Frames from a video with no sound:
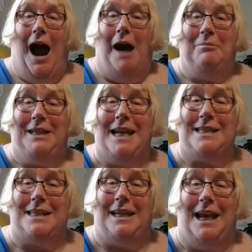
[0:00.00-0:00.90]
I'm
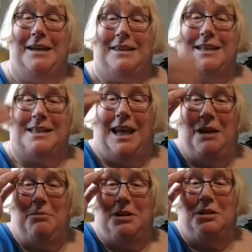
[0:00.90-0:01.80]
testing out this
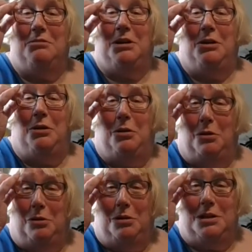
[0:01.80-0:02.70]
camera to
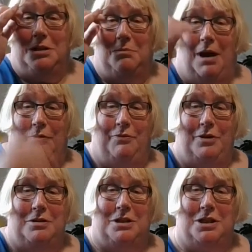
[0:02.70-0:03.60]
record my
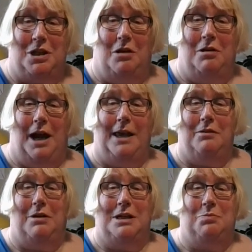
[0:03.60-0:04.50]
first song,
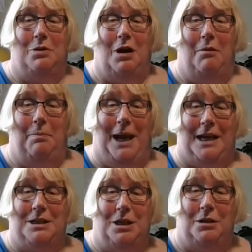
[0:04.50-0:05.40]
otherwise, we'll go
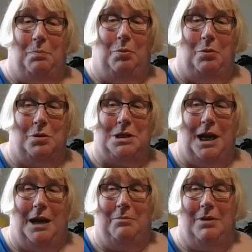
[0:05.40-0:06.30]
back to the porch
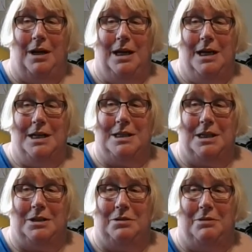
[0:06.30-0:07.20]
camera
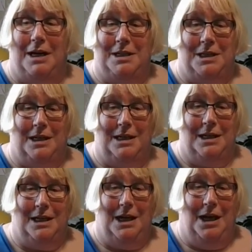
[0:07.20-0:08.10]
situation.
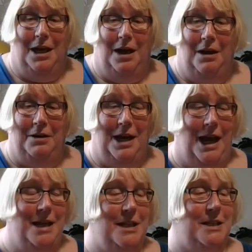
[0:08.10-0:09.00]

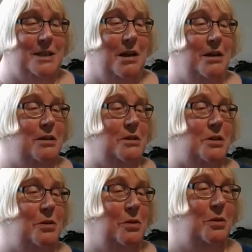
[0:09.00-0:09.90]
Okay, this song is
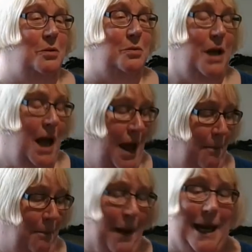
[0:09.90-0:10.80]
called
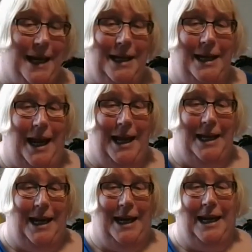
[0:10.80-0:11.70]
Bacon
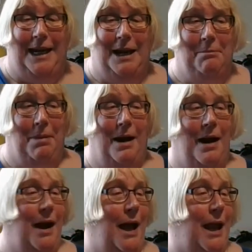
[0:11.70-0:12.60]
and Egg
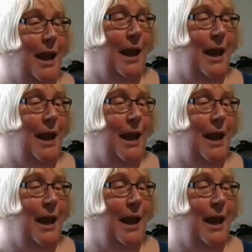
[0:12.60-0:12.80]
Pie.